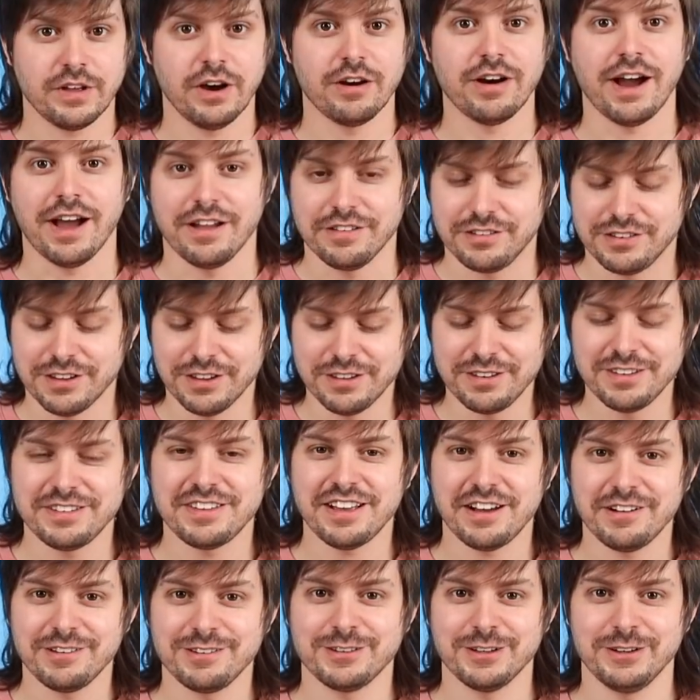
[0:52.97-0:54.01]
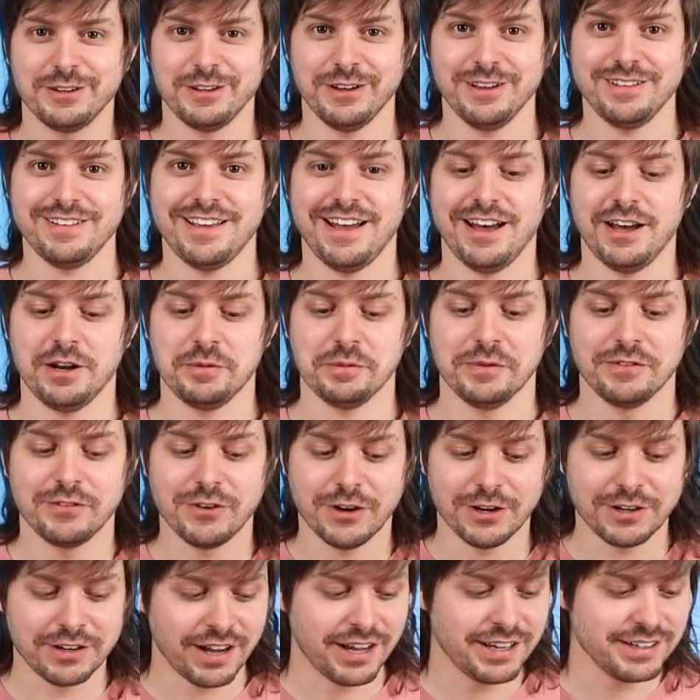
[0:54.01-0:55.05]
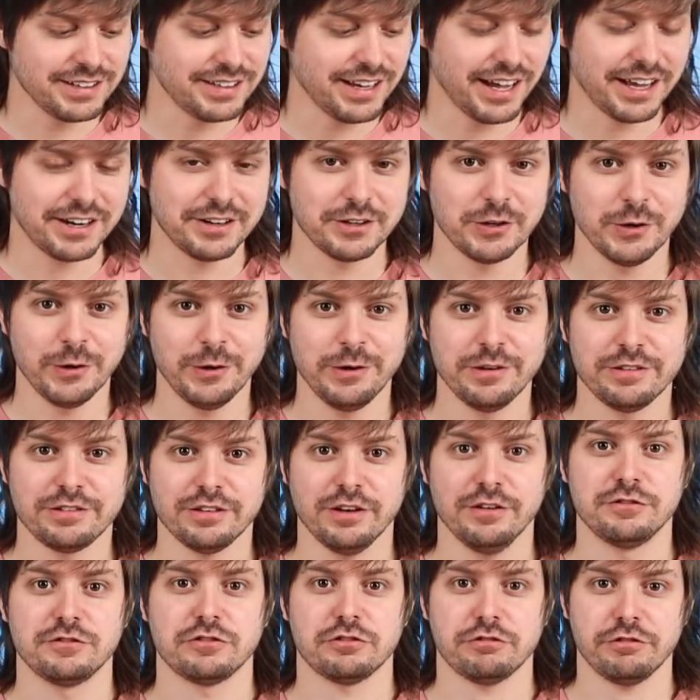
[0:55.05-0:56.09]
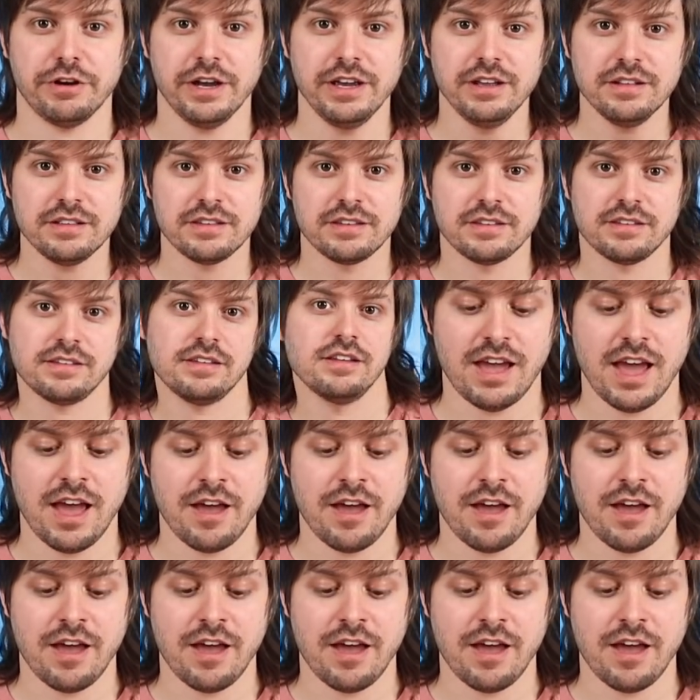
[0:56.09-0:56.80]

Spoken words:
All right, so this is how it's gonna go down. We've got 9 categories of treats,